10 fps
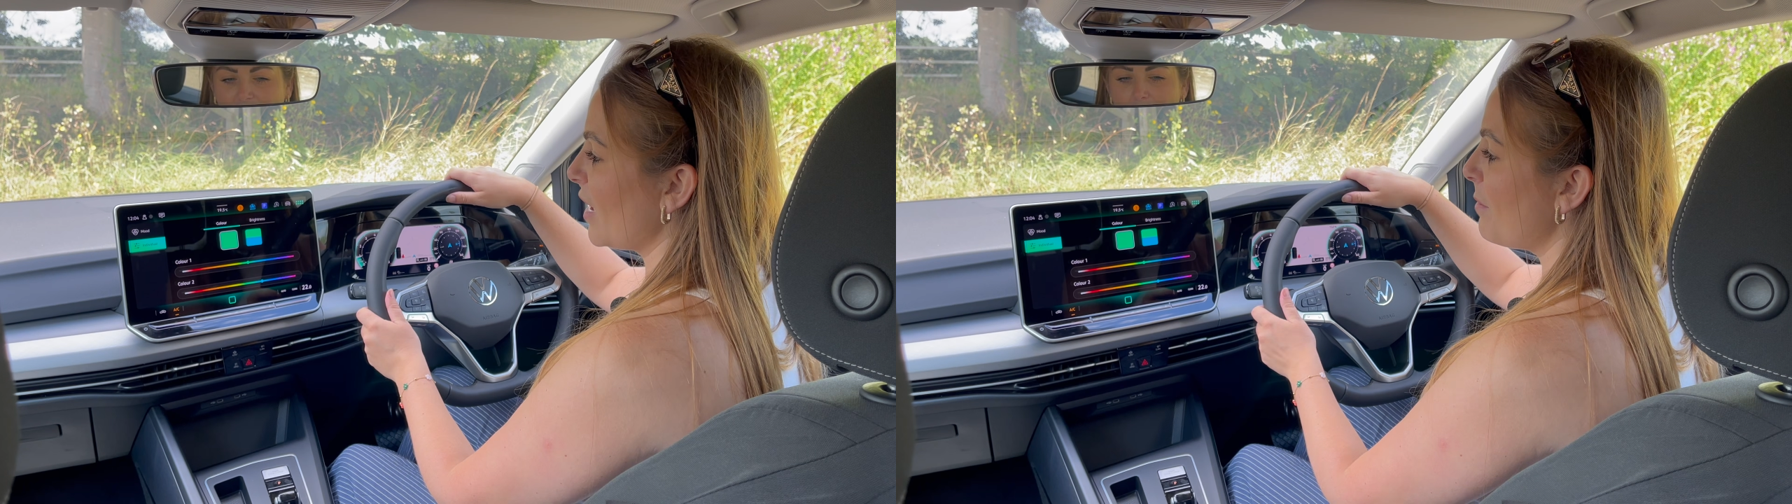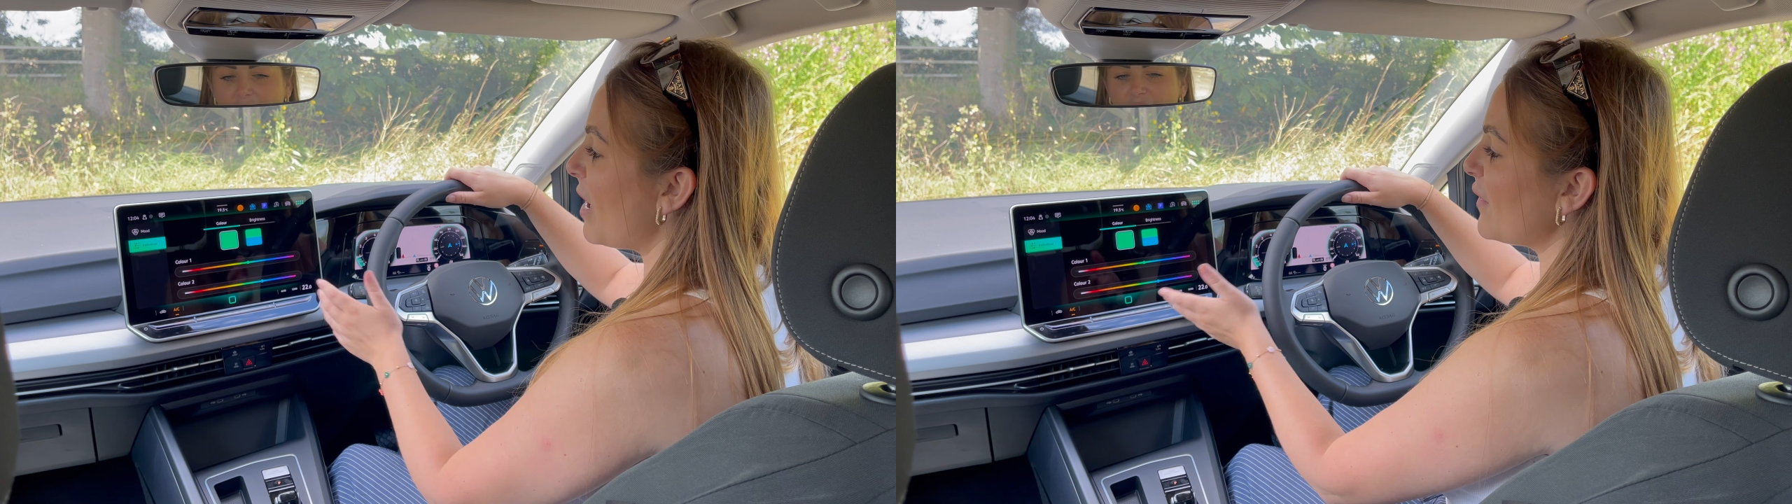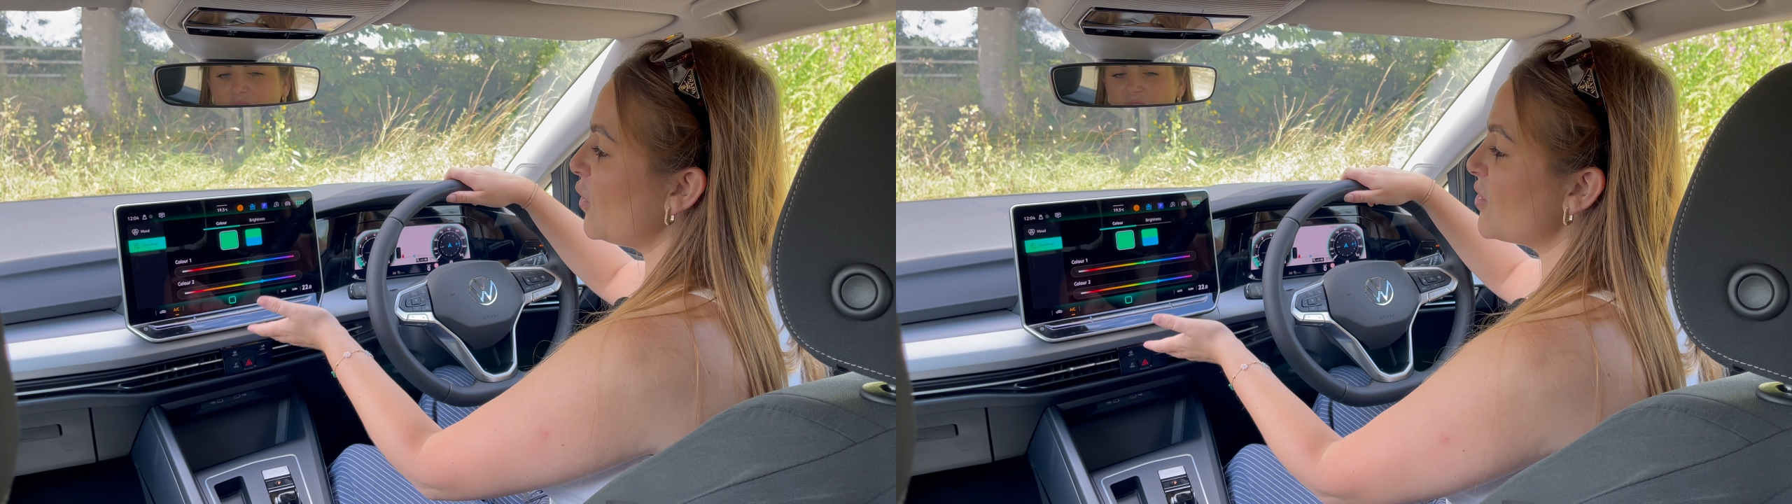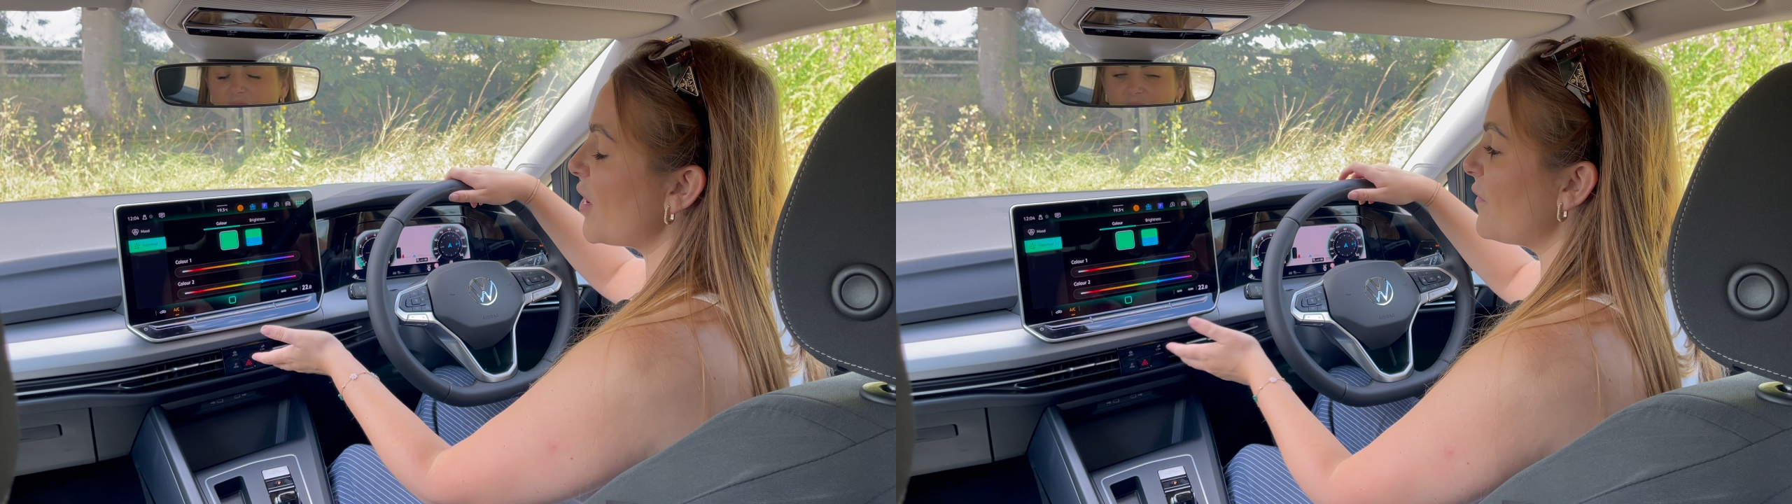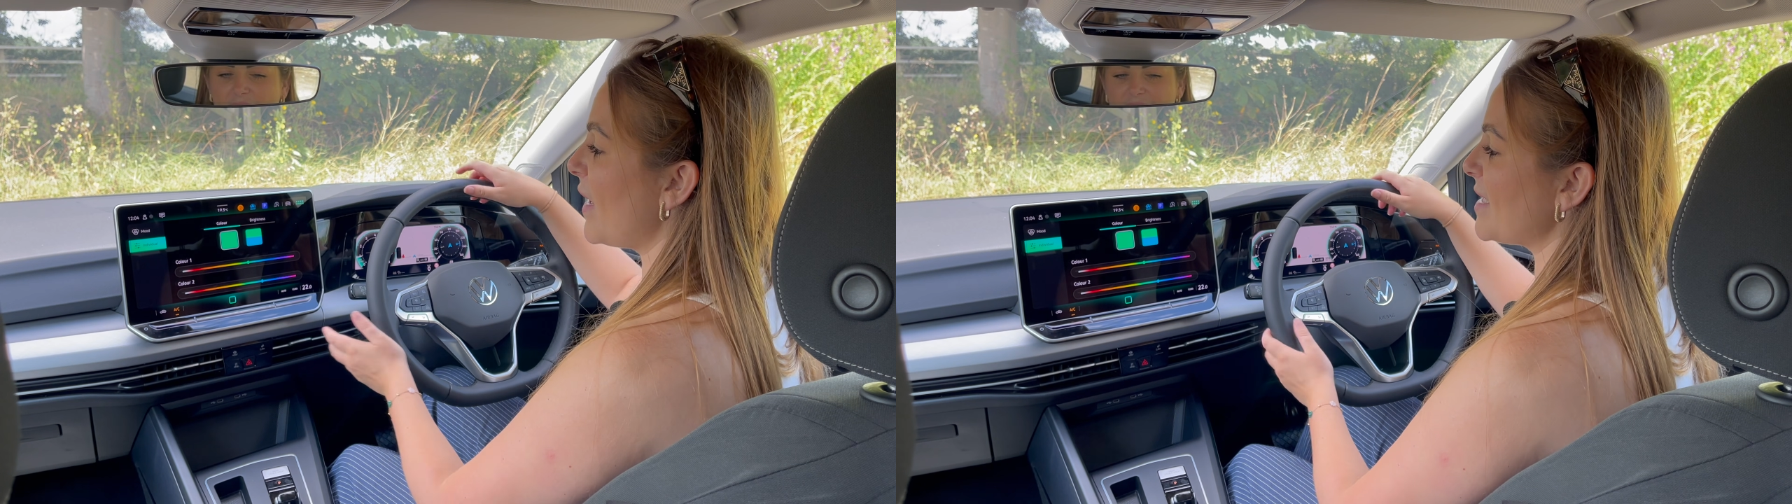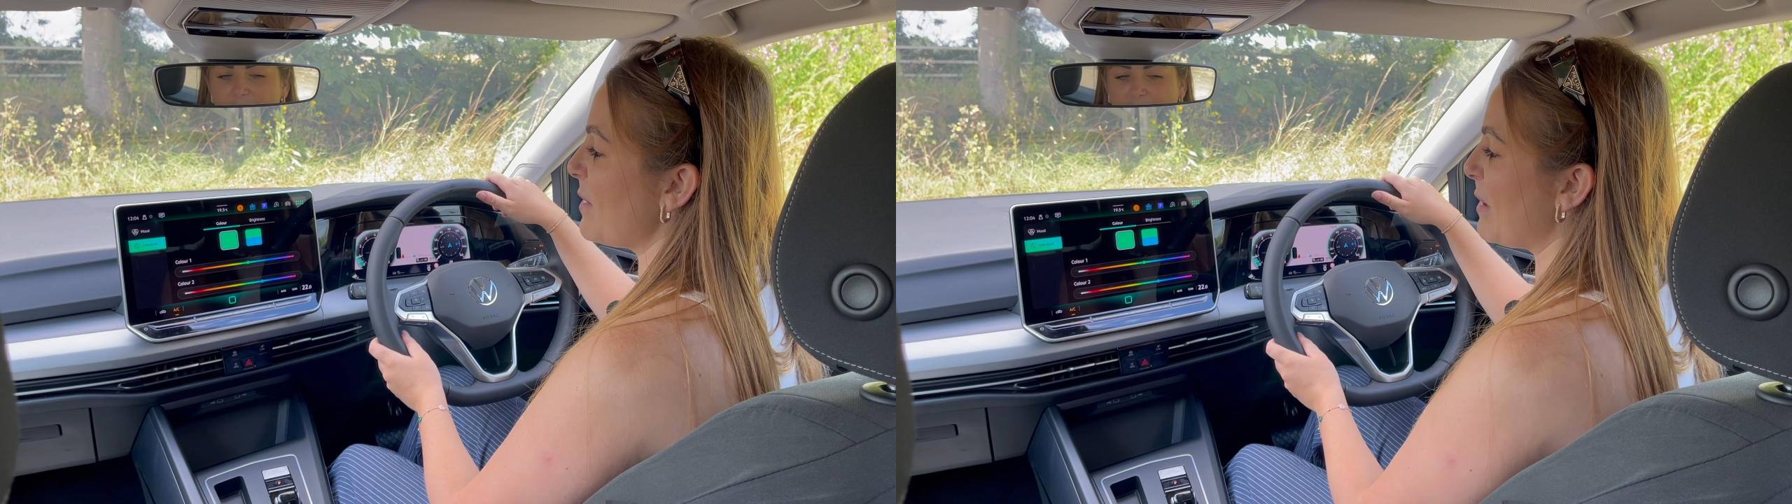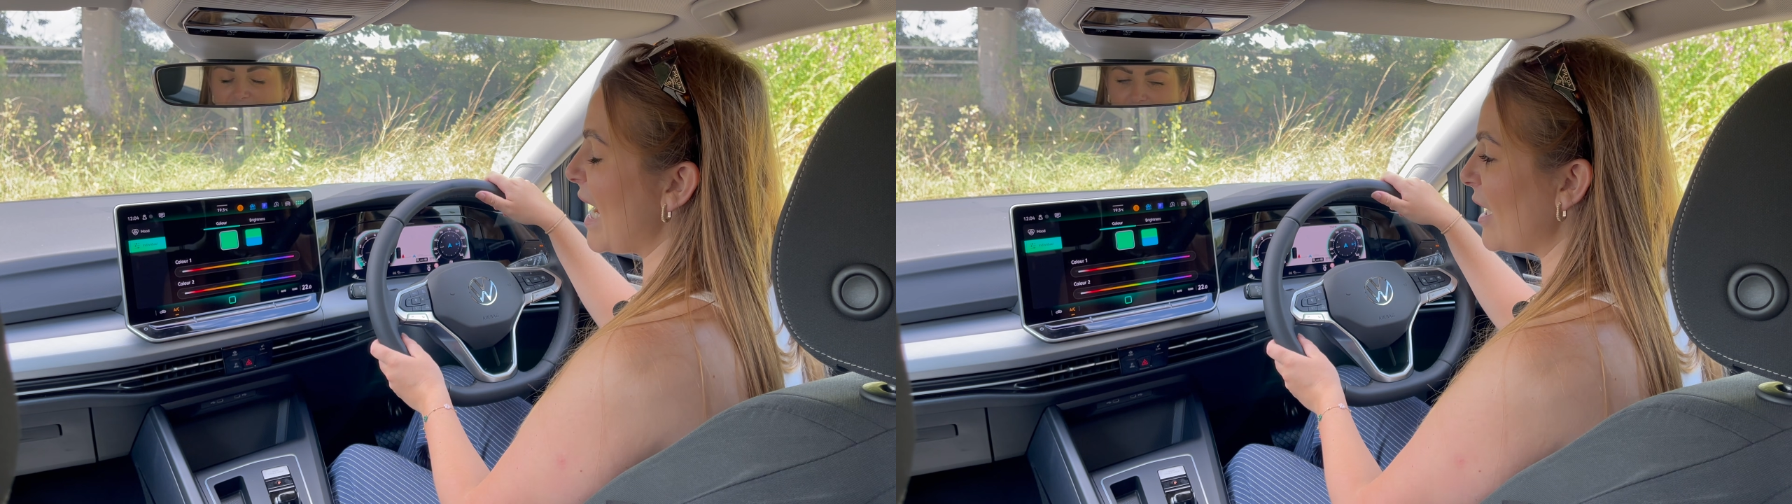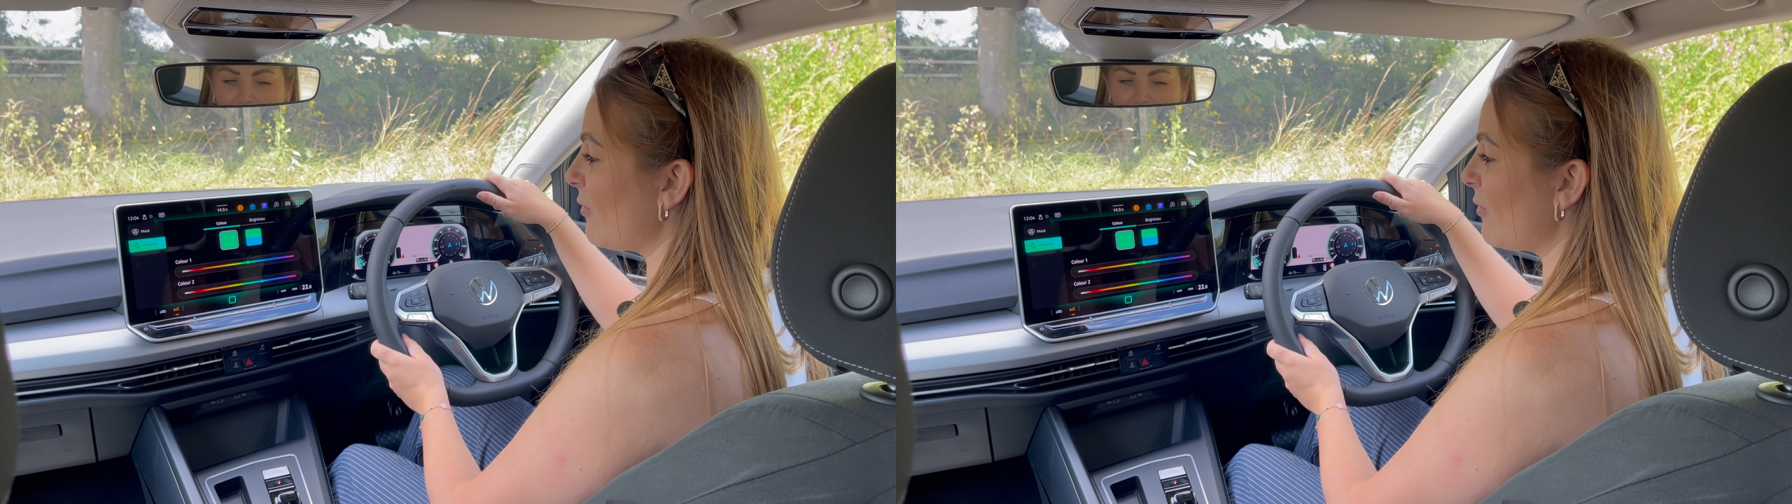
But if you don't fancy playing